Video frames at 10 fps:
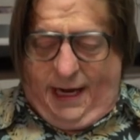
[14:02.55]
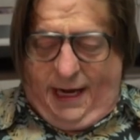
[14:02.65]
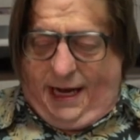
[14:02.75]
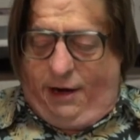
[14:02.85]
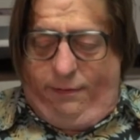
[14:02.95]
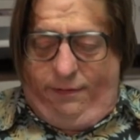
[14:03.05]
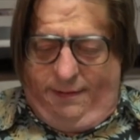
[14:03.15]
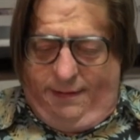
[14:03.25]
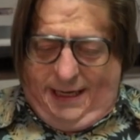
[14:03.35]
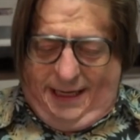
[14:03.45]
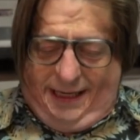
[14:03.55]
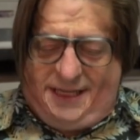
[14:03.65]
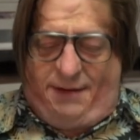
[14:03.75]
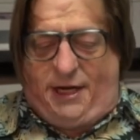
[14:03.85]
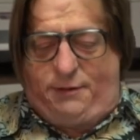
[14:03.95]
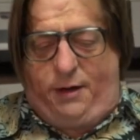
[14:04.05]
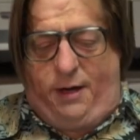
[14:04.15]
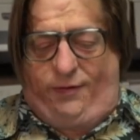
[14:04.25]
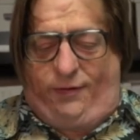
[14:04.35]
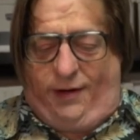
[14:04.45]
And I think some of that's
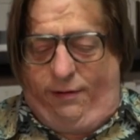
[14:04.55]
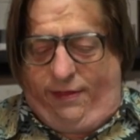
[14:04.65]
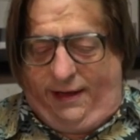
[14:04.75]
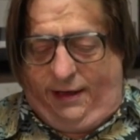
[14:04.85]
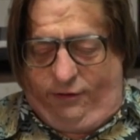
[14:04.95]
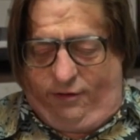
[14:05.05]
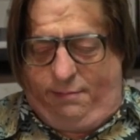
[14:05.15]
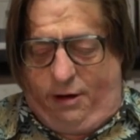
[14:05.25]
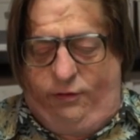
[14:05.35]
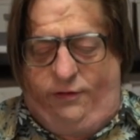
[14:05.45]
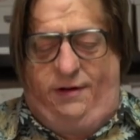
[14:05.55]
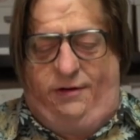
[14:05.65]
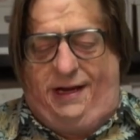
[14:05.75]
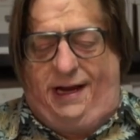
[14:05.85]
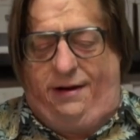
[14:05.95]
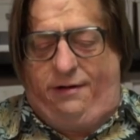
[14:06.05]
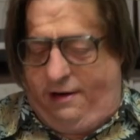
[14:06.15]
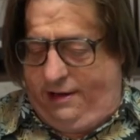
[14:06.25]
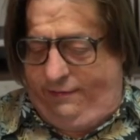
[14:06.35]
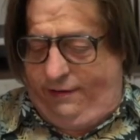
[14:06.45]
purposeful. I don't think you're supposed to understand
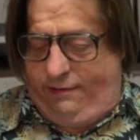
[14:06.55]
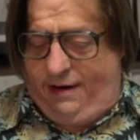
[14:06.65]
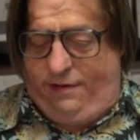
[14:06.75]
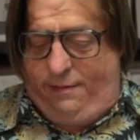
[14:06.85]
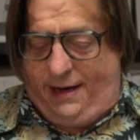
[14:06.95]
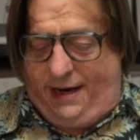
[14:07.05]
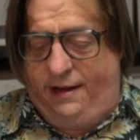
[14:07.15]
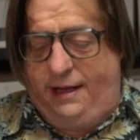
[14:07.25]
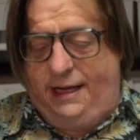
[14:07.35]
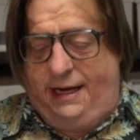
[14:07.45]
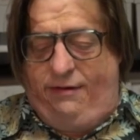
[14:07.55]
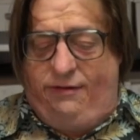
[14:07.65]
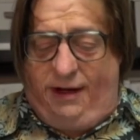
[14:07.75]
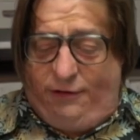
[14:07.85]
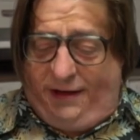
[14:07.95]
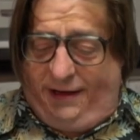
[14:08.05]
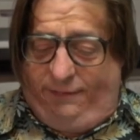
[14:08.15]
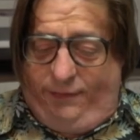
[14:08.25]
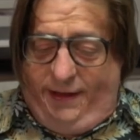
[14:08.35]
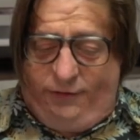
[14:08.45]
all of it right off the bat. It's an
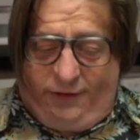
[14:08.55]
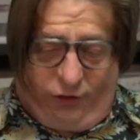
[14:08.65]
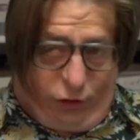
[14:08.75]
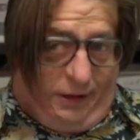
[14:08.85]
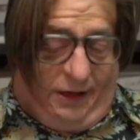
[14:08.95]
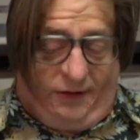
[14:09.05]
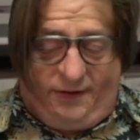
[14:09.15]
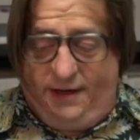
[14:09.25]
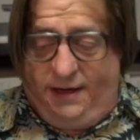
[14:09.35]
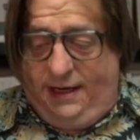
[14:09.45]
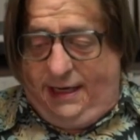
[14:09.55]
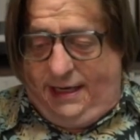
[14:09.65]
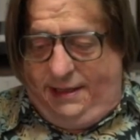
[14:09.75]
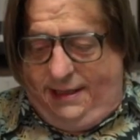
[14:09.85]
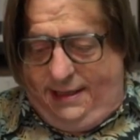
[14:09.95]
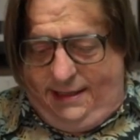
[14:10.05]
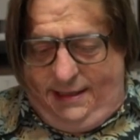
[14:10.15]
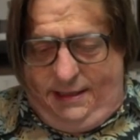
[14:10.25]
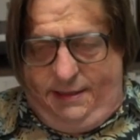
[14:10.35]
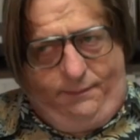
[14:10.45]
interesting choice, and
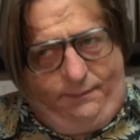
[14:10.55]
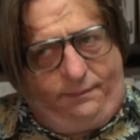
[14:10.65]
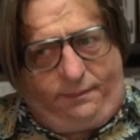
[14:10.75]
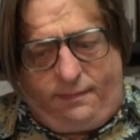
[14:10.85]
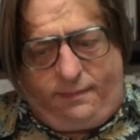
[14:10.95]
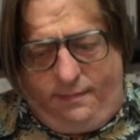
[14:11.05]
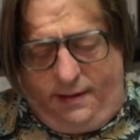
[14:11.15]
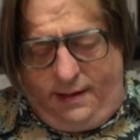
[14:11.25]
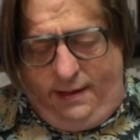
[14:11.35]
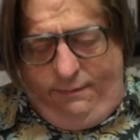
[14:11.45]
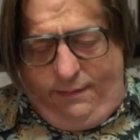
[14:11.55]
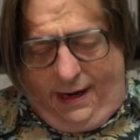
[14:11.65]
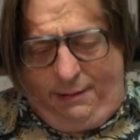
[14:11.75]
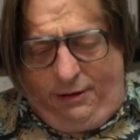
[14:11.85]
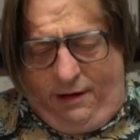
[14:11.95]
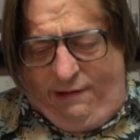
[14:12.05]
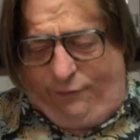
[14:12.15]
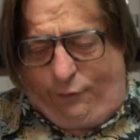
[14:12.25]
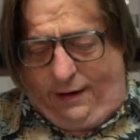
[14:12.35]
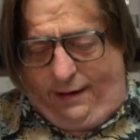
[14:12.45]
I'm along
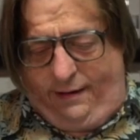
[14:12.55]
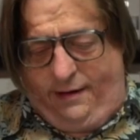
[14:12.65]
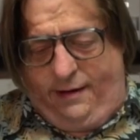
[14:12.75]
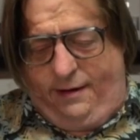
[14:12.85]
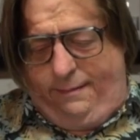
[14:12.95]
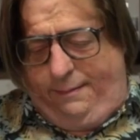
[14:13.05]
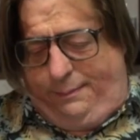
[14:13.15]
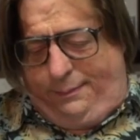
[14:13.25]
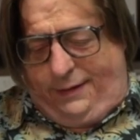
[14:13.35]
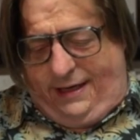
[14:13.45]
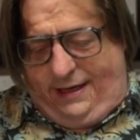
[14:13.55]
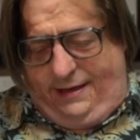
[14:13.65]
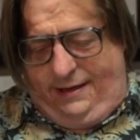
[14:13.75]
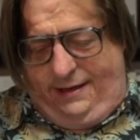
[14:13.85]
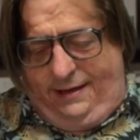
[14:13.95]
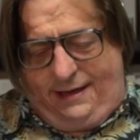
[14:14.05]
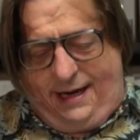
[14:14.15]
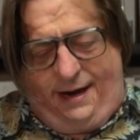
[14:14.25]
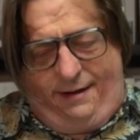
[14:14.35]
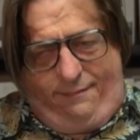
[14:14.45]
for it, but you
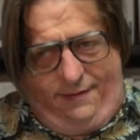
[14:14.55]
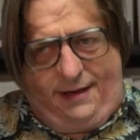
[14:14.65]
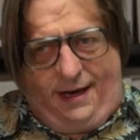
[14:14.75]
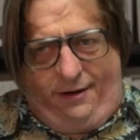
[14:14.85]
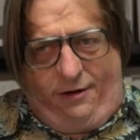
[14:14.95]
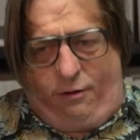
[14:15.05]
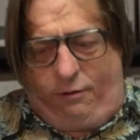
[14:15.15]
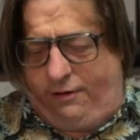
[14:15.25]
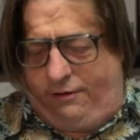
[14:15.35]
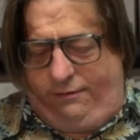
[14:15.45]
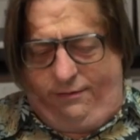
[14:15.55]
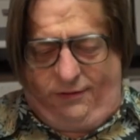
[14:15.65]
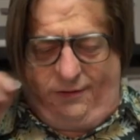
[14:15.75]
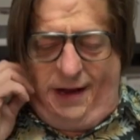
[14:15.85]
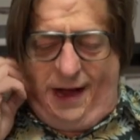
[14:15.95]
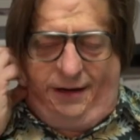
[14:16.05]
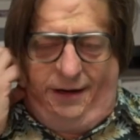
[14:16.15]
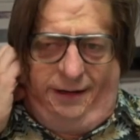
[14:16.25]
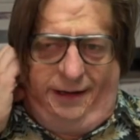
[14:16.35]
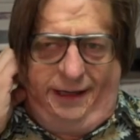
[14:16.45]
gotta know you're just not
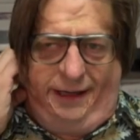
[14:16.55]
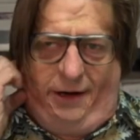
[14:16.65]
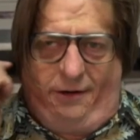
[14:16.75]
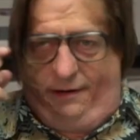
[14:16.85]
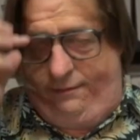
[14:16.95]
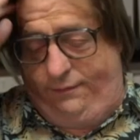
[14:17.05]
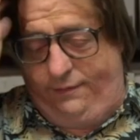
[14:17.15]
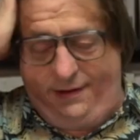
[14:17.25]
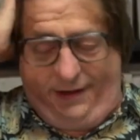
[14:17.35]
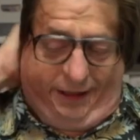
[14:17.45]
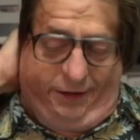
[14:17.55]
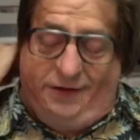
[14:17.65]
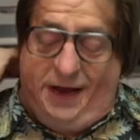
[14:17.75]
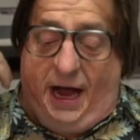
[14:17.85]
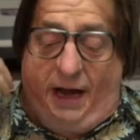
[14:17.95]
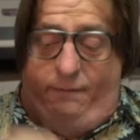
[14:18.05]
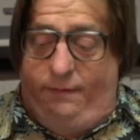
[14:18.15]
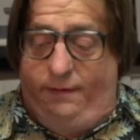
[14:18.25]
gonna, like, get it all. So, like, you're just not.